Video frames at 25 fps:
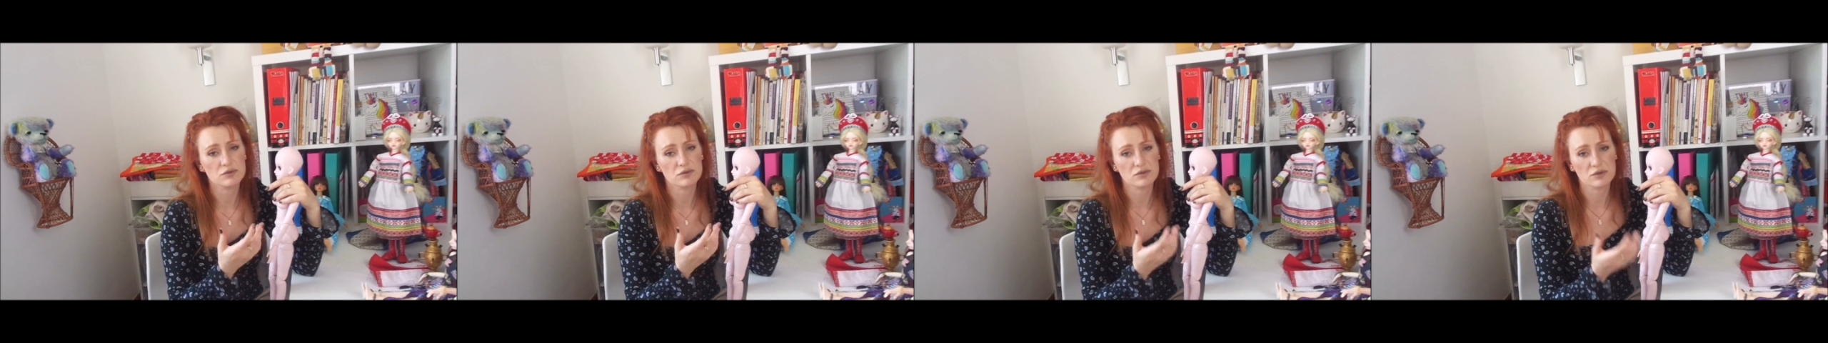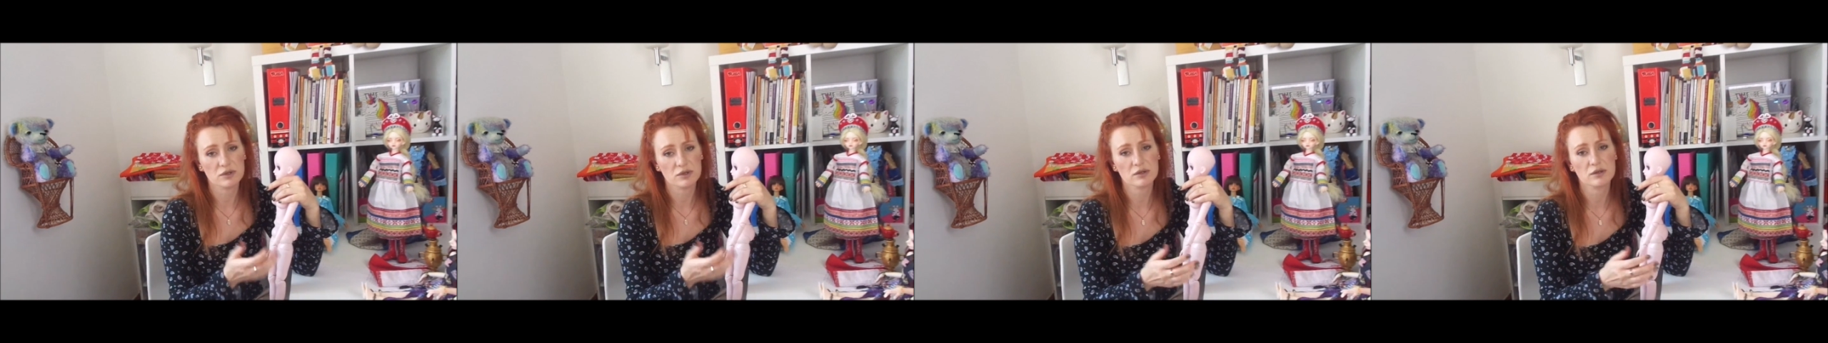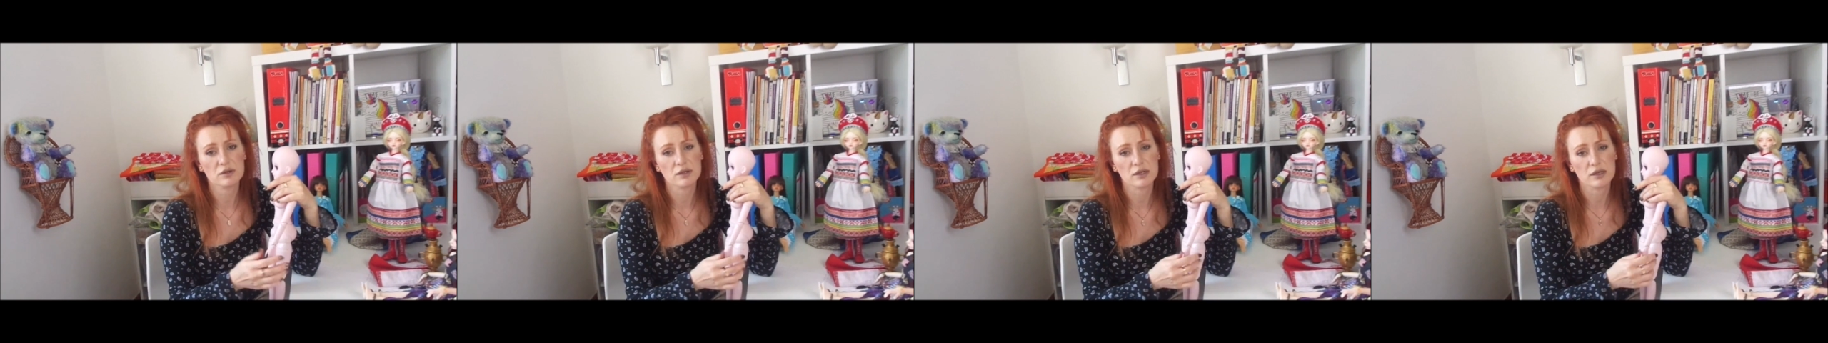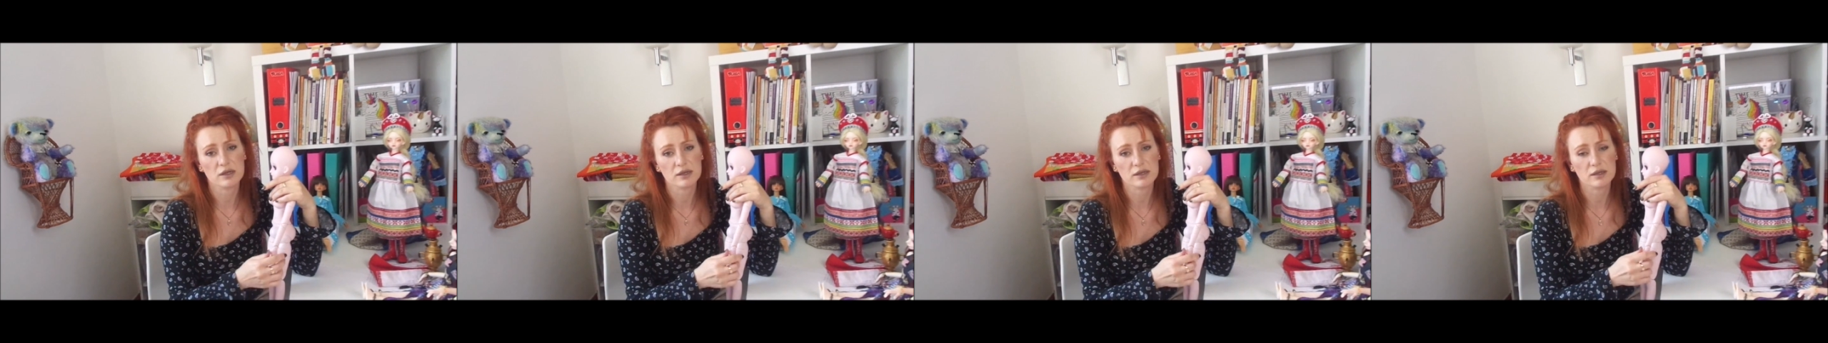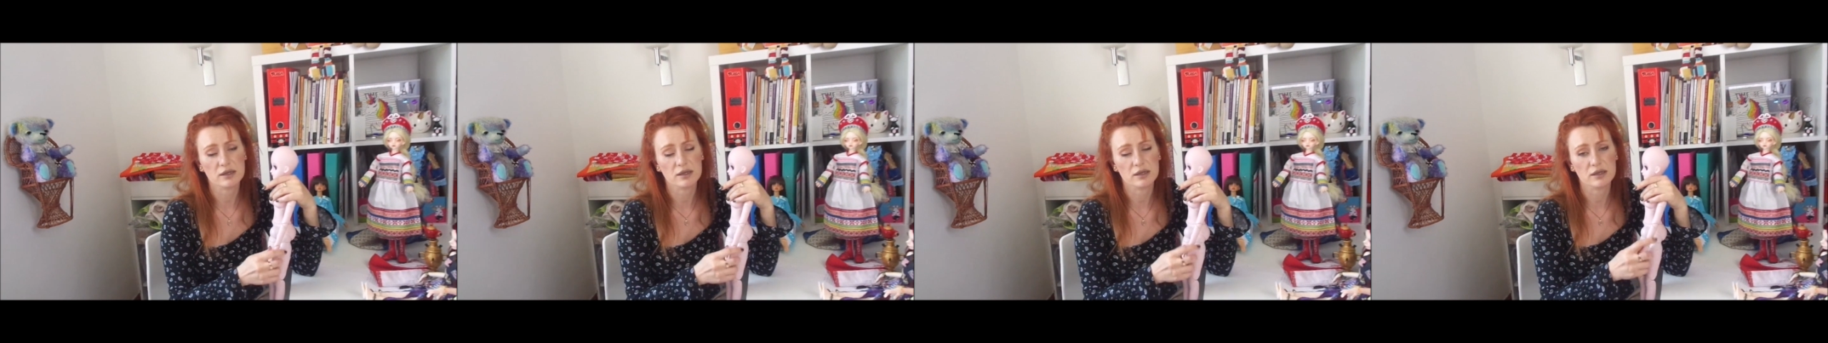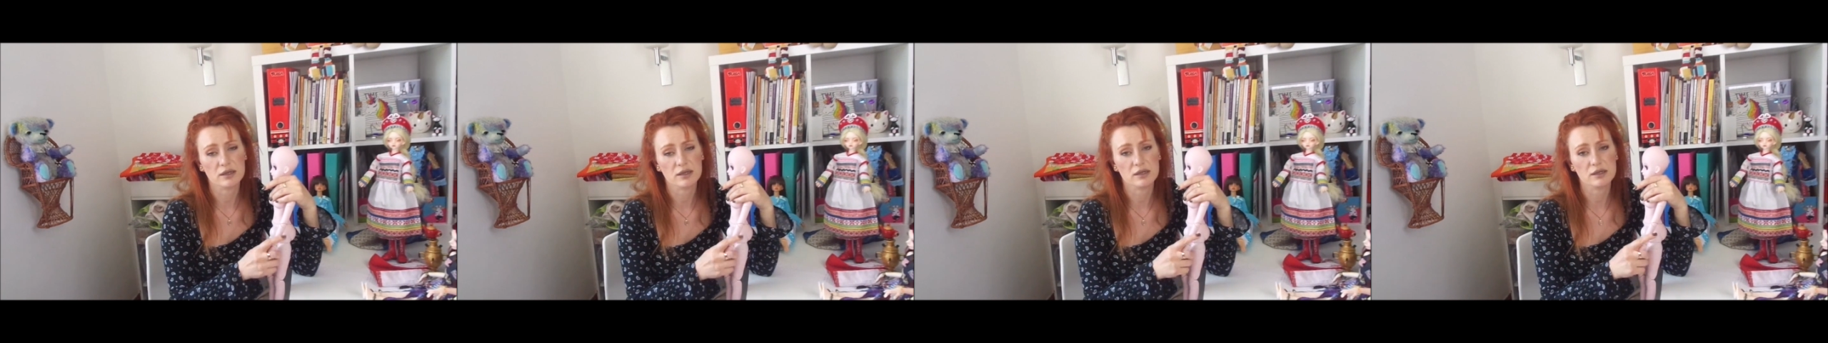real Night
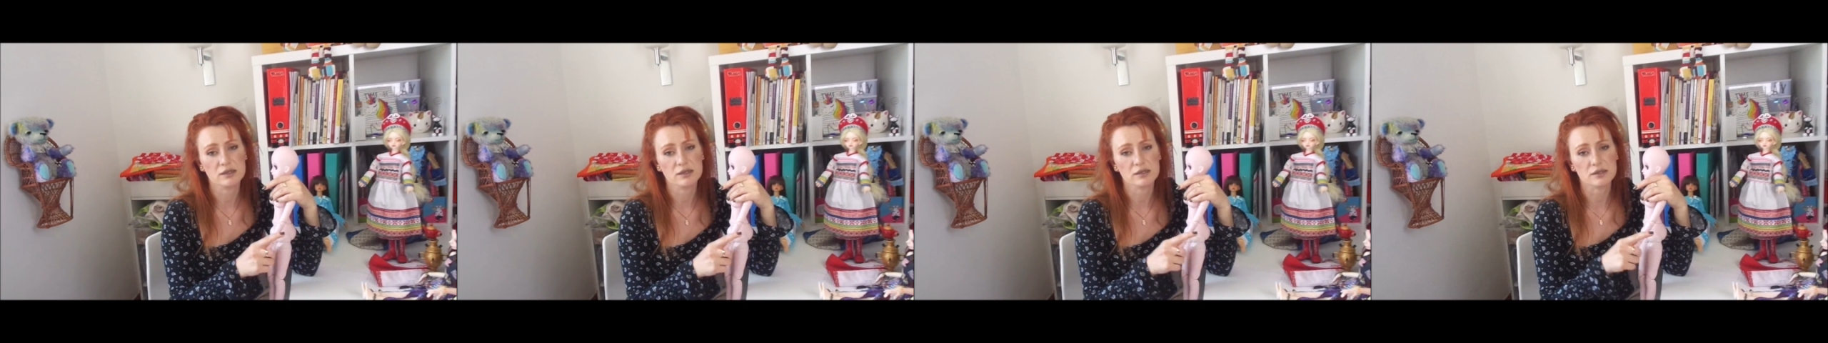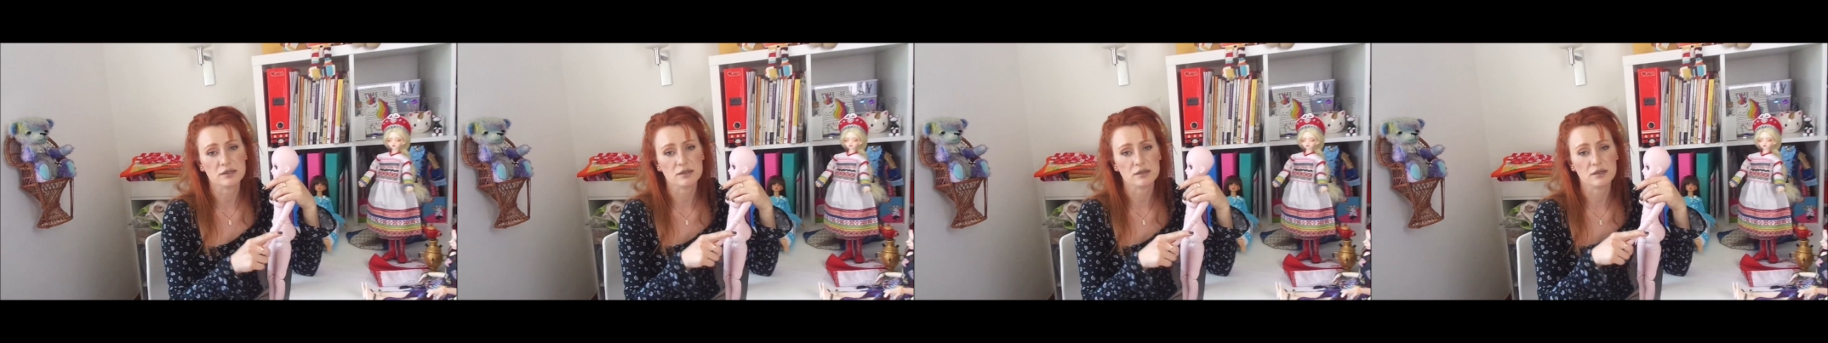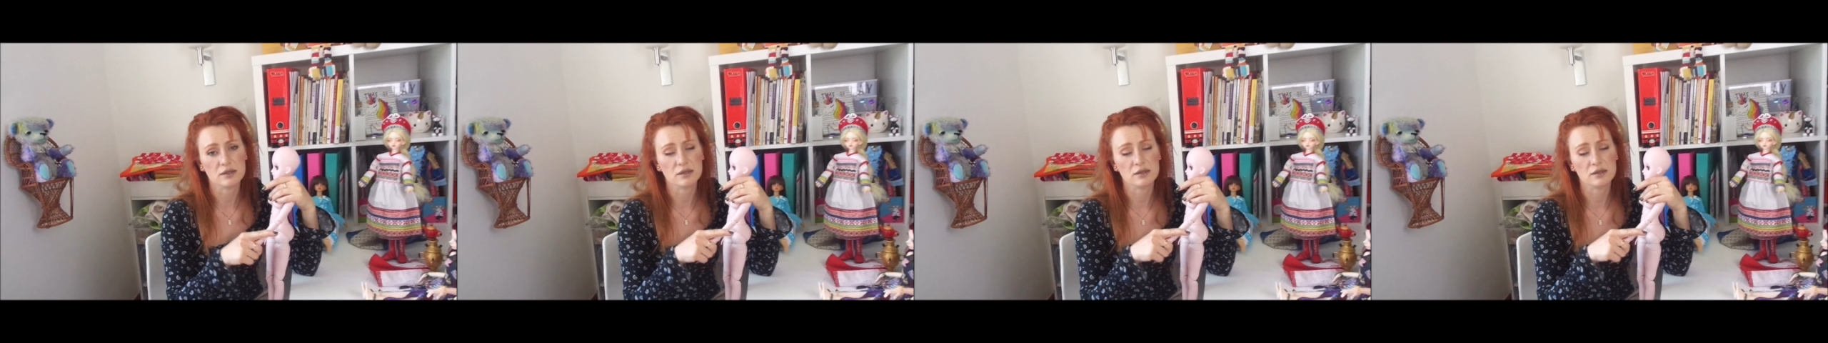Lolita,